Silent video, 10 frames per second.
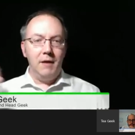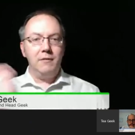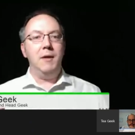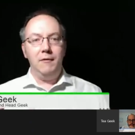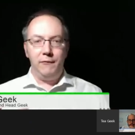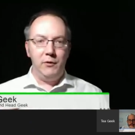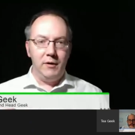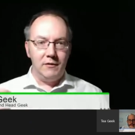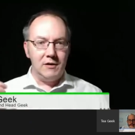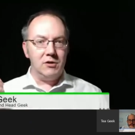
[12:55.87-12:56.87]
Muslim
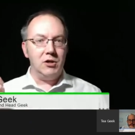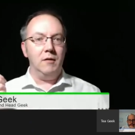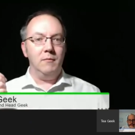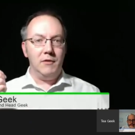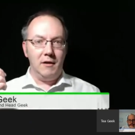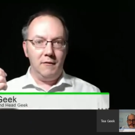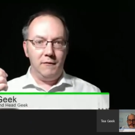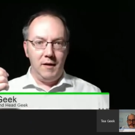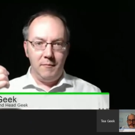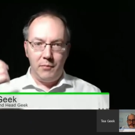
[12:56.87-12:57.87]
influence in terms of
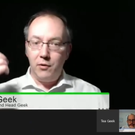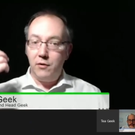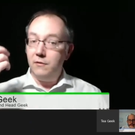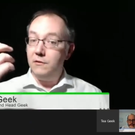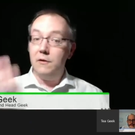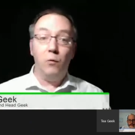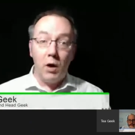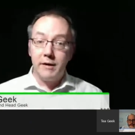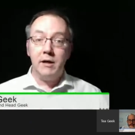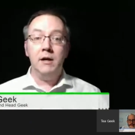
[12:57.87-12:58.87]
the importance of
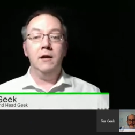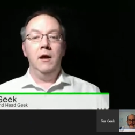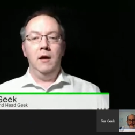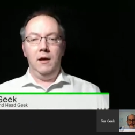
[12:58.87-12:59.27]
water